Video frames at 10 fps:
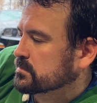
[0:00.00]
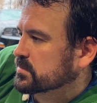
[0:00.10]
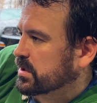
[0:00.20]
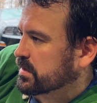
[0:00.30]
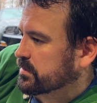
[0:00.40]

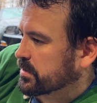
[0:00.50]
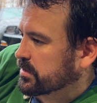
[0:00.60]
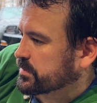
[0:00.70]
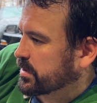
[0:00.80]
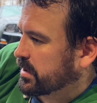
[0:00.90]
to get the rear
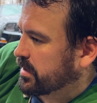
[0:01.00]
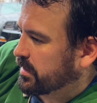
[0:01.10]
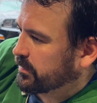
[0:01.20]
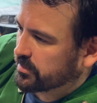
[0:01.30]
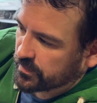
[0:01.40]
spring out.
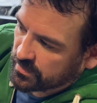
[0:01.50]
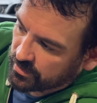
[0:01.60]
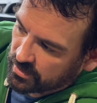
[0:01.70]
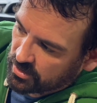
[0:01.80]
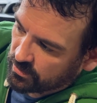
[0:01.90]
I wonder if it's something
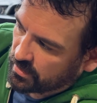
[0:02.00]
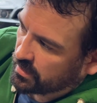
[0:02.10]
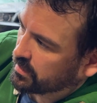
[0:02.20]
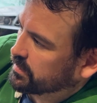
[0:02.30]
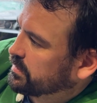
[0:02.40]
to do with
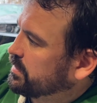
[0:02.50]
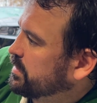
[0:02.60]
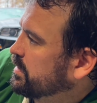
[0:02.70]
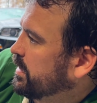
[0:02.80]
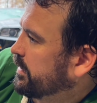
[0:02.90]
the
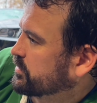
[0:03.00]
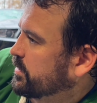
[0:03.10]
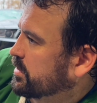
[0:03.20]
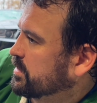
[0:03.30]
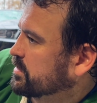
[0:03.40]

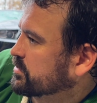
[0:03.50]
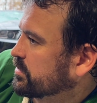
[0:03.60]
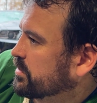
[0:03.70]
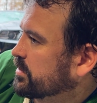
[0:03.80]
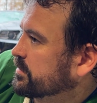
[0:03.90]
aftermarket
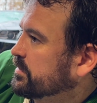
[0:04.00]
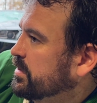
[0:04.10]
control arm.